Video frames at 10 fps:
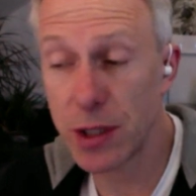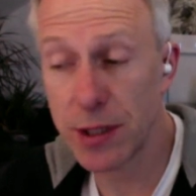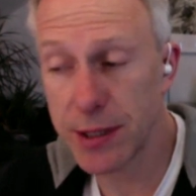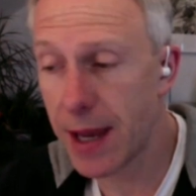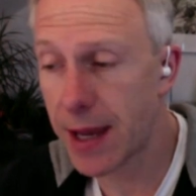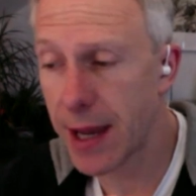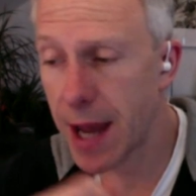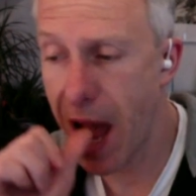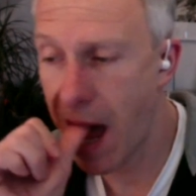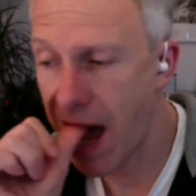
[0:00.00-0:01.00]
saying
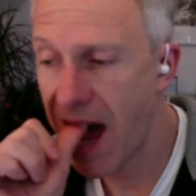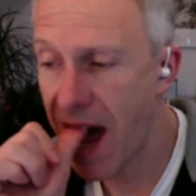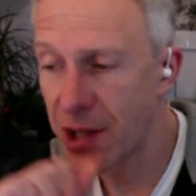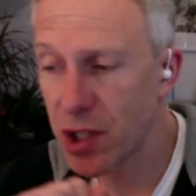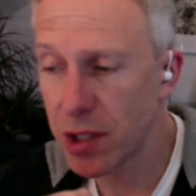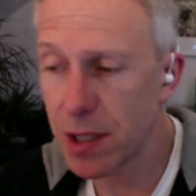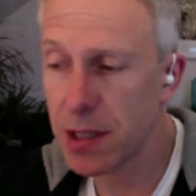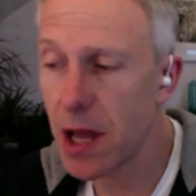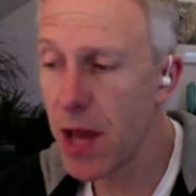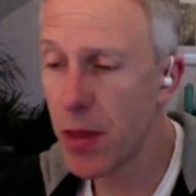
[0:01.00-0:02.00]
she doesn't
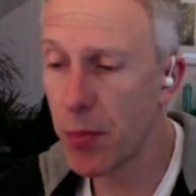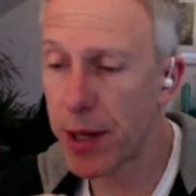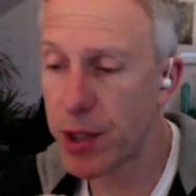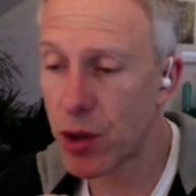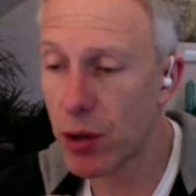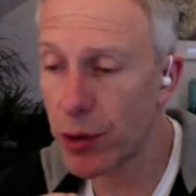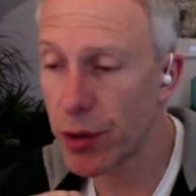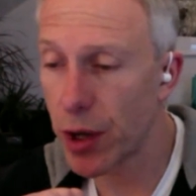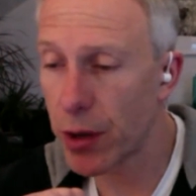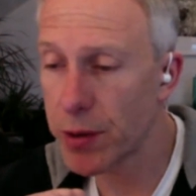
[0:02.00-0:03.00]
like the pressure on her
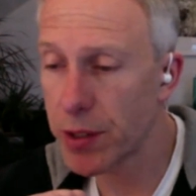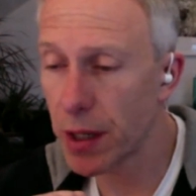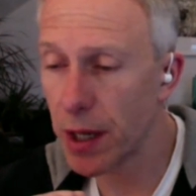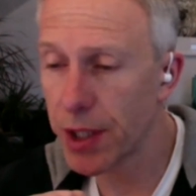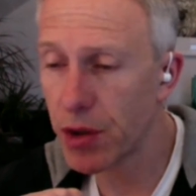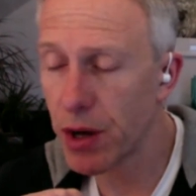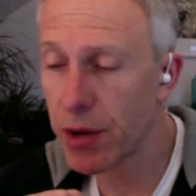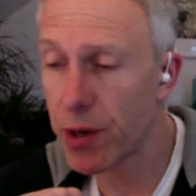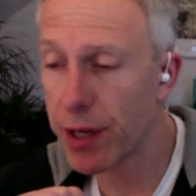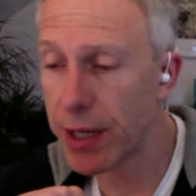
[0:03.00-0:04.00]
nose? I try
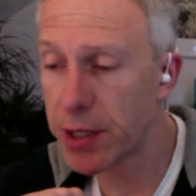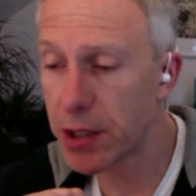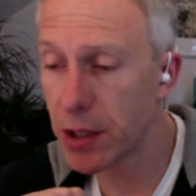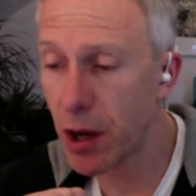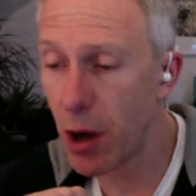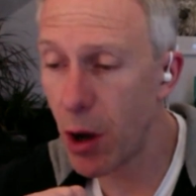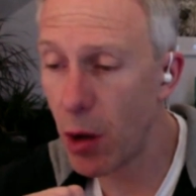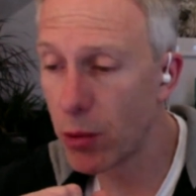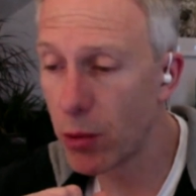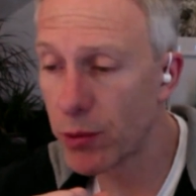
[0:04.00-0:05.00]
and
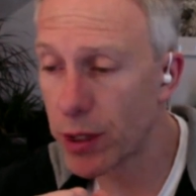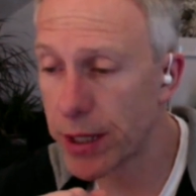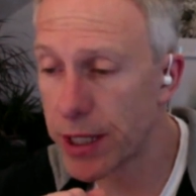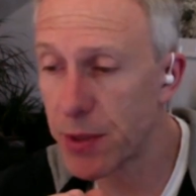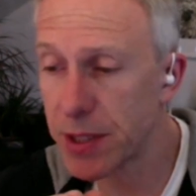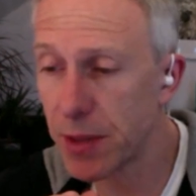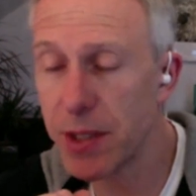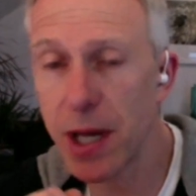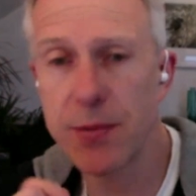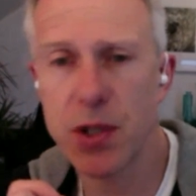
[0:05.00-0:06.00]
hold release, but
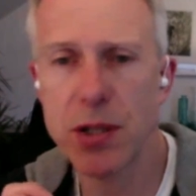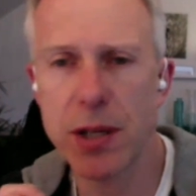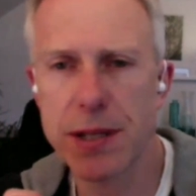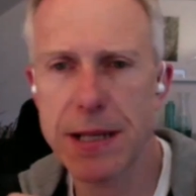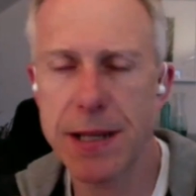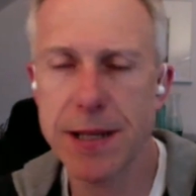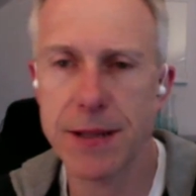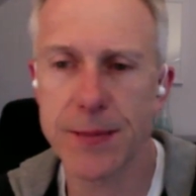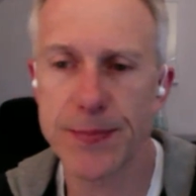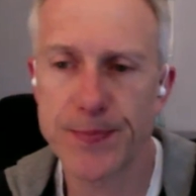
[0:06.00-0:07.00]
sometimes she doesn't listen.